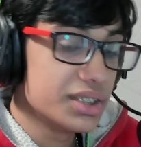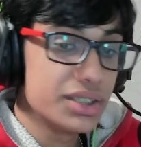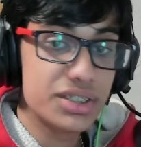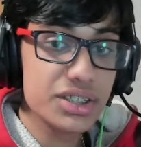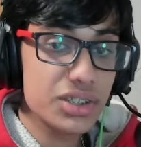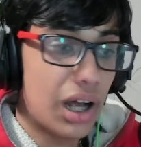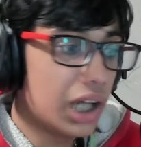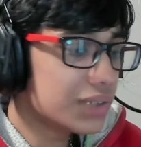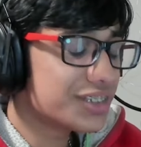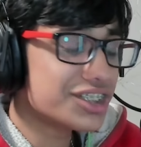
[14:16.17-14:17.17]
since
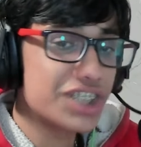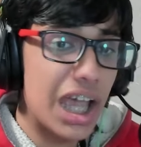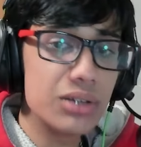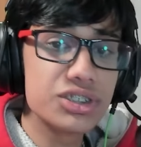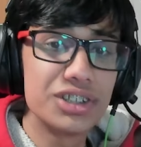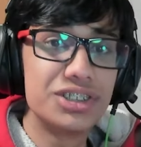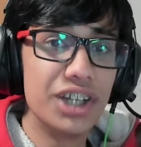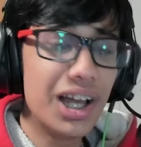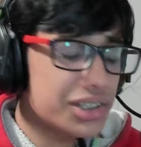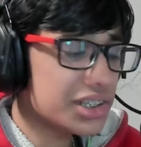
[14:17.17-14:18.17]
all of the sounds are
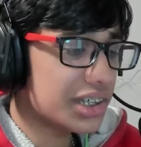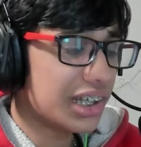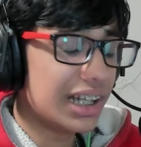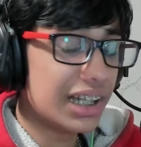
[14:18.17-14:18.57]
done,